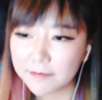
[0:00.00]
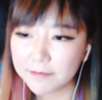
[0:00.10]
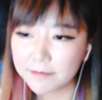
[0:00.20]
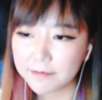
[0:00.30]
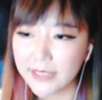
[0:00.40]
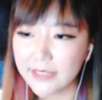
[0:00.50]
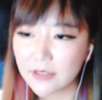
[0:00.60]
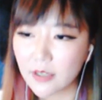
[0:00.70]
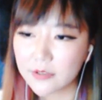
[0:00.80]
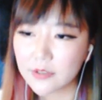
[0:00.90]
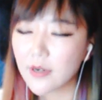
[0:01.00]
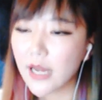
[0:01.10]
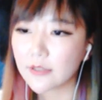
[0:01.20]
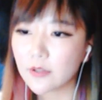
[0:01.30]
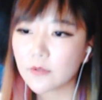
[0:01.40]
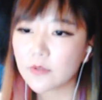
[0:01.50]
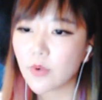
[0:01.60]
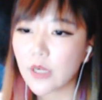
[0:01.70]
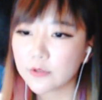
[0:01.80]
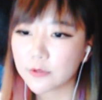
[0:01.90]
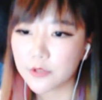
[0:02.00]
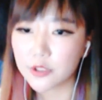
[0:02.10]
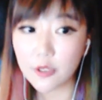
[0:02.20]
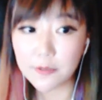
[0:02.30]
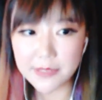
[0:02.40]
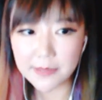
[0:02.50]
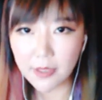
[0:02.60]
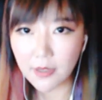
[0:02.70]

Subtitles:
But also I don't want to show people how